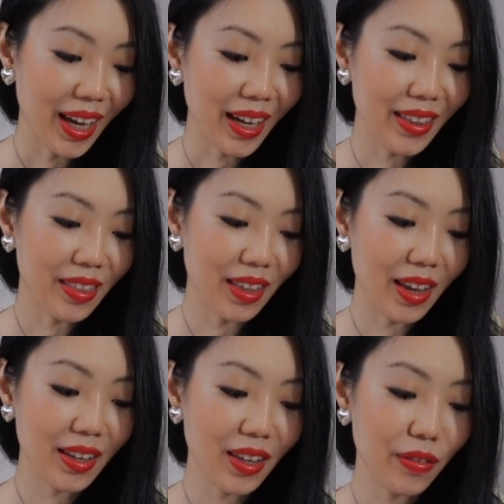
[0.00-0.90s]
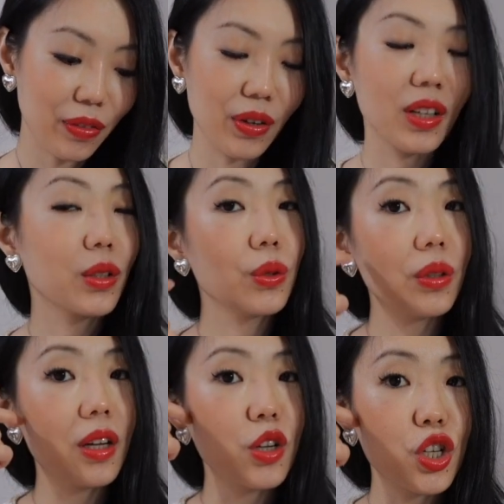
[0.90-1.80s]
I think if you're into
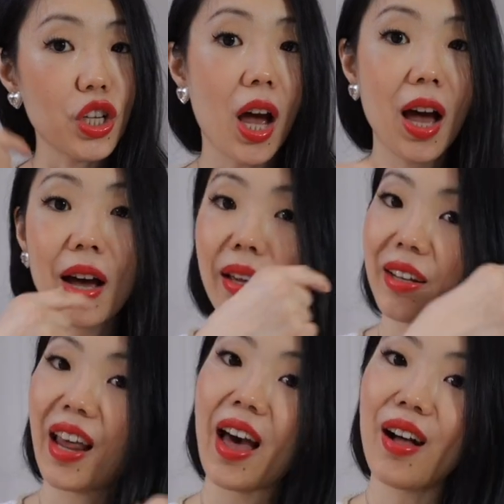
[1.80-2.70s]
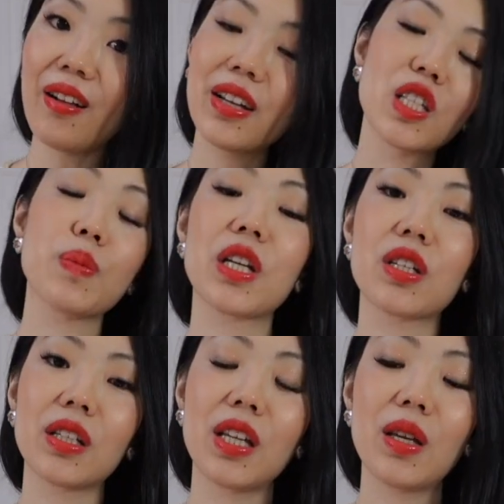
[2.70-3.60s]
the Chanel,
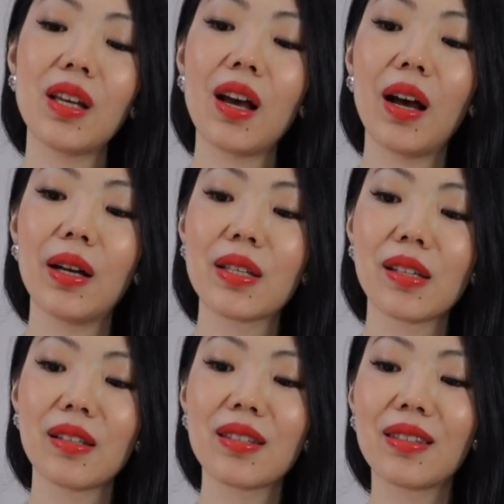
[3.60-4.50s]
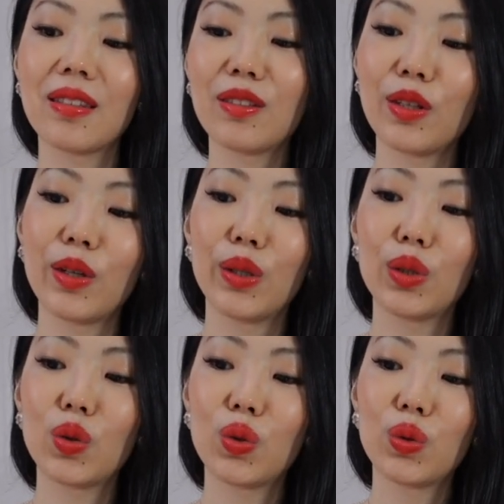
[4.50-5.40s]
especially uh, since the